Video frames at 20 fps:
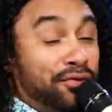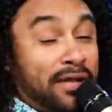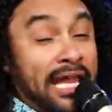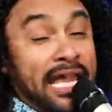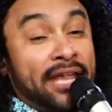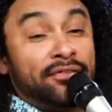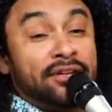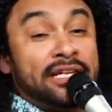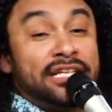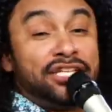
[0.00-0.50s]

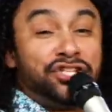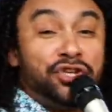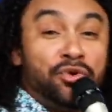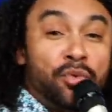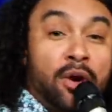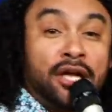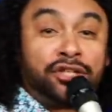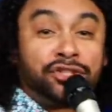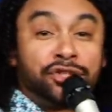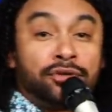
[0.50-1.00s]
flavor did you
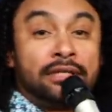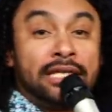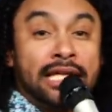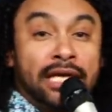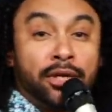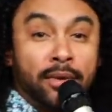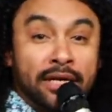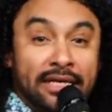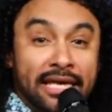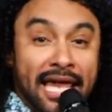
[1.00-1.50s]
want your
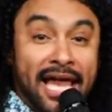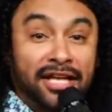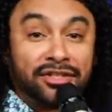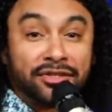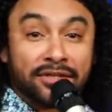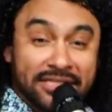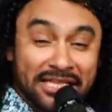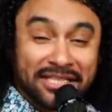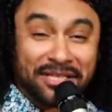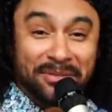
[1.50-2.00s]
liquid
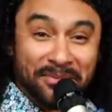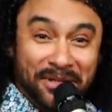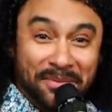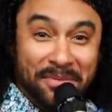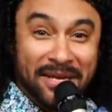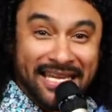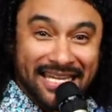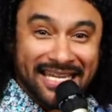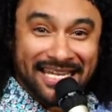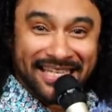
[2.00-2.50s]
exorcism to
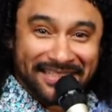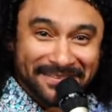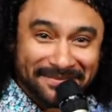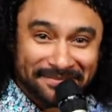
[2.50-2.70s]
be?